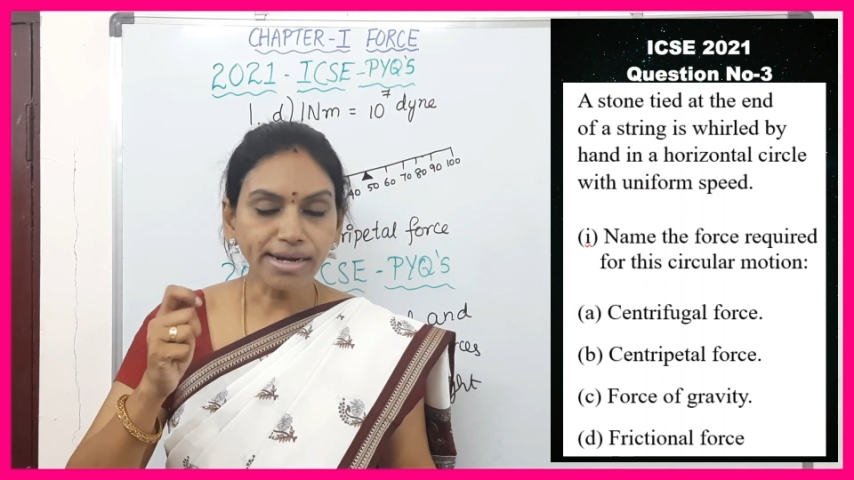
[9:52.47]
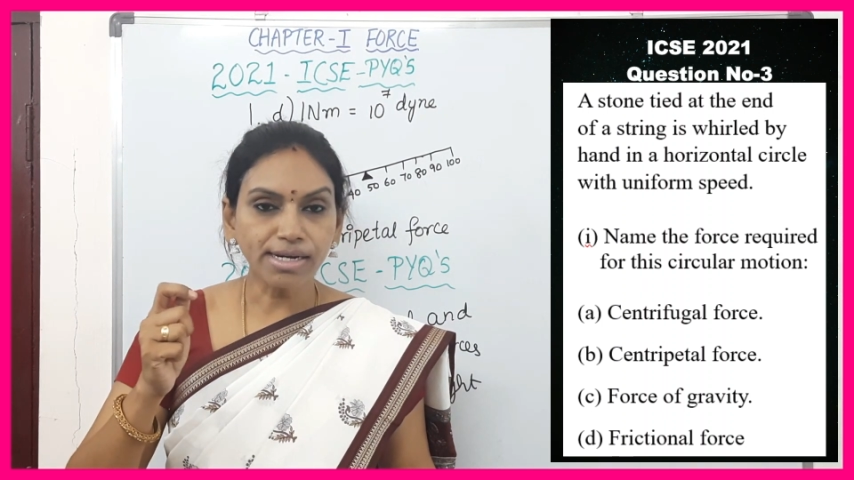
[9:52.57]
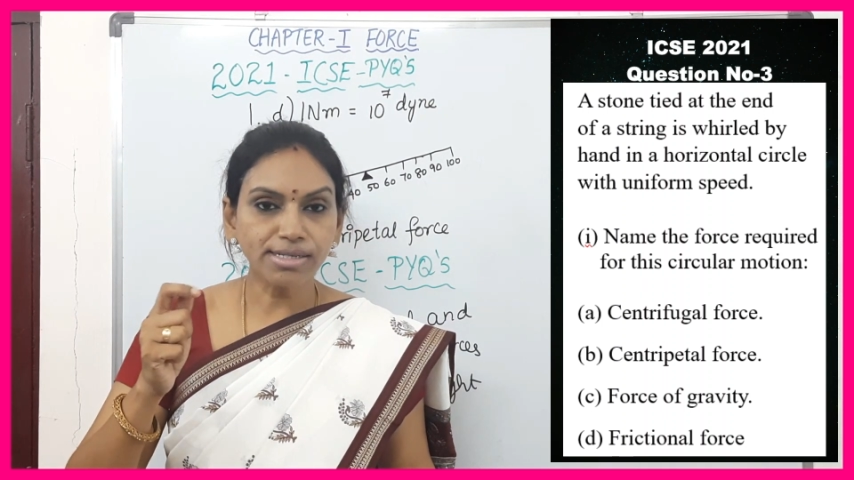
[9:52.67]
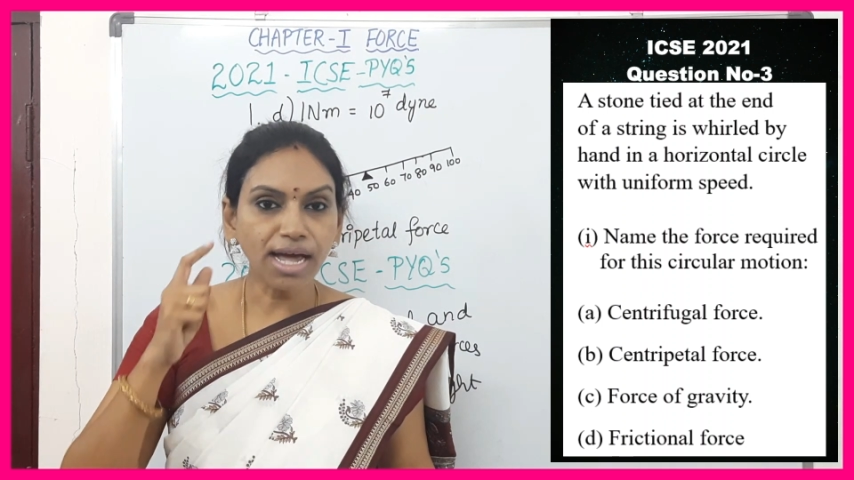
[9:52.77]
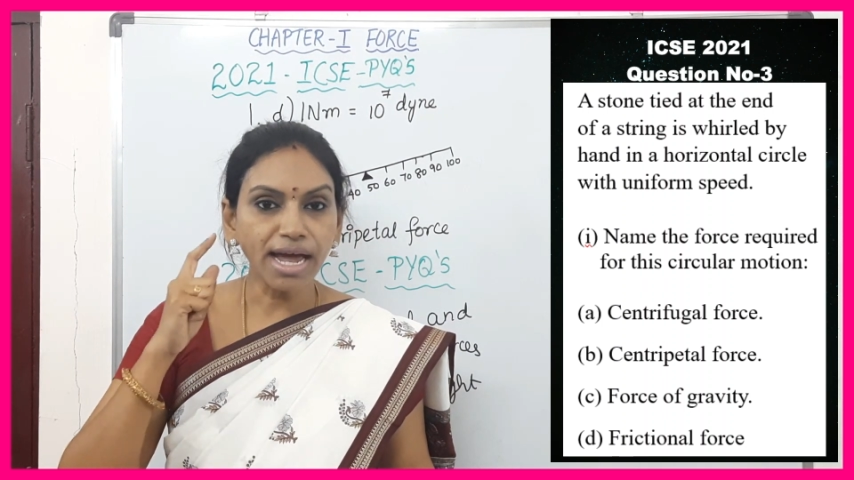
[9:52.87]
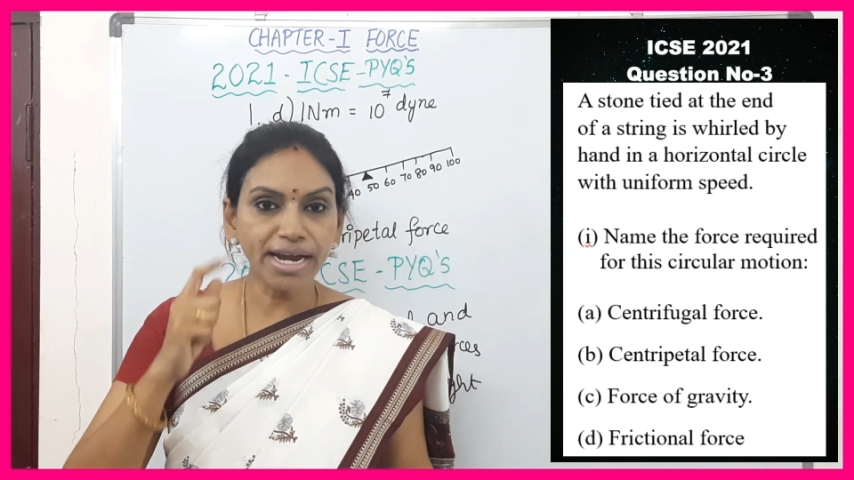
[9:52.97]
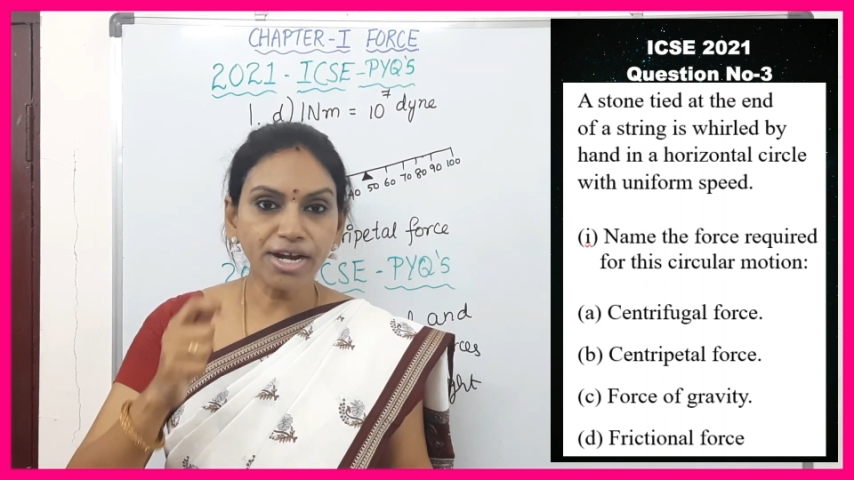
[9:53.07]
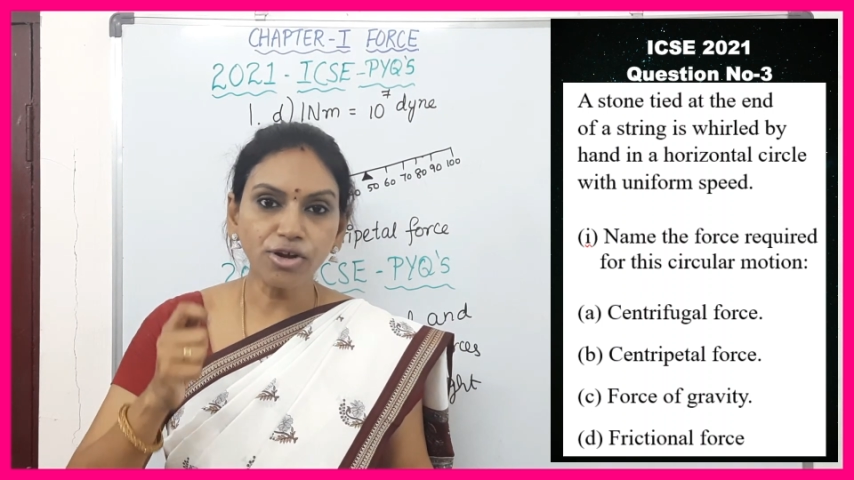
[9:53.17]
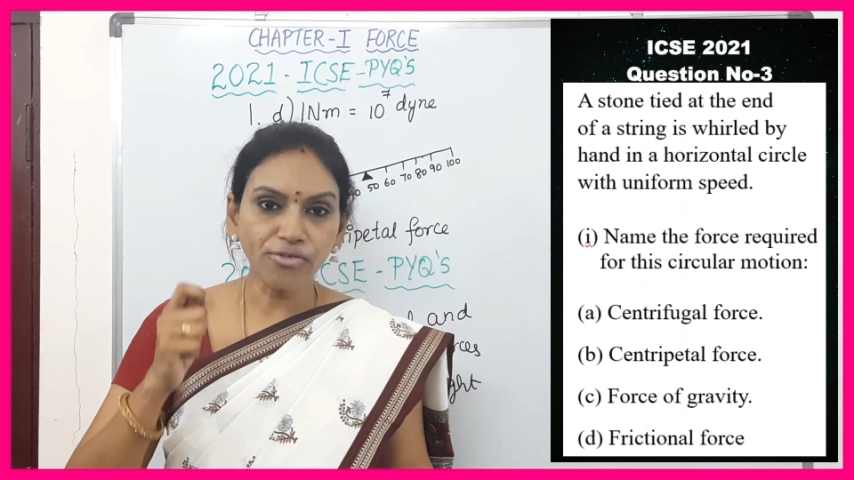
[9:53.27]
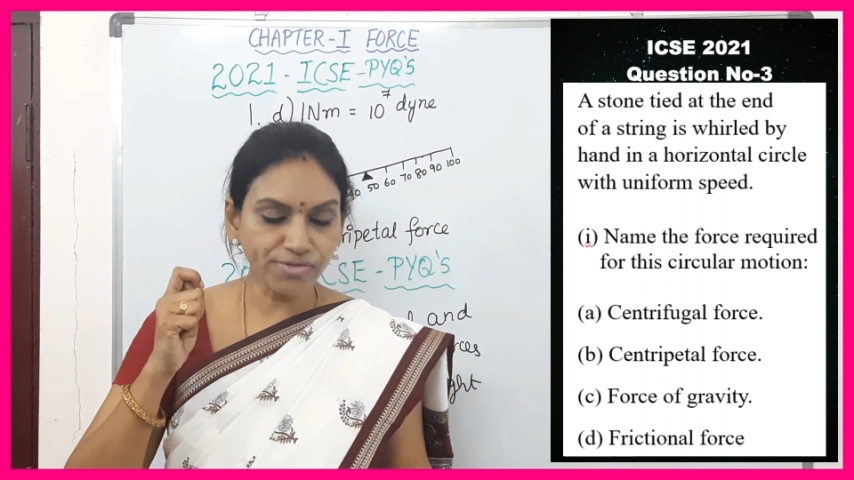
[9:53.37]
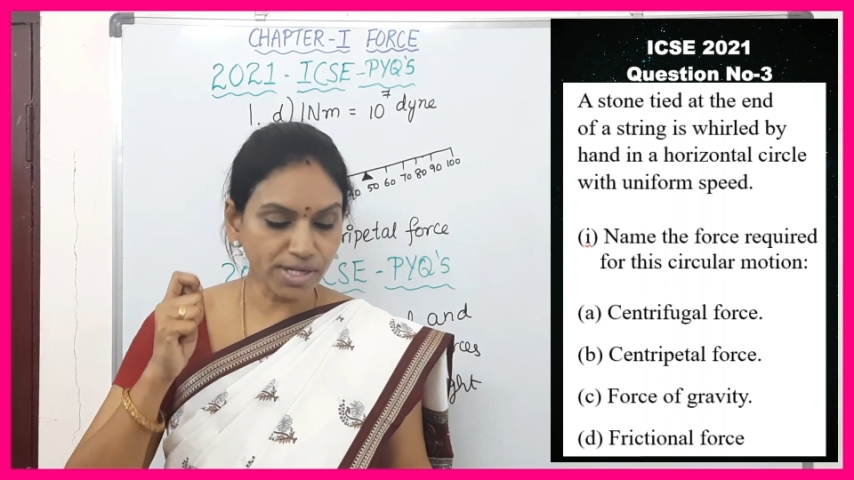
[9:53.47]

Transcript: at the end of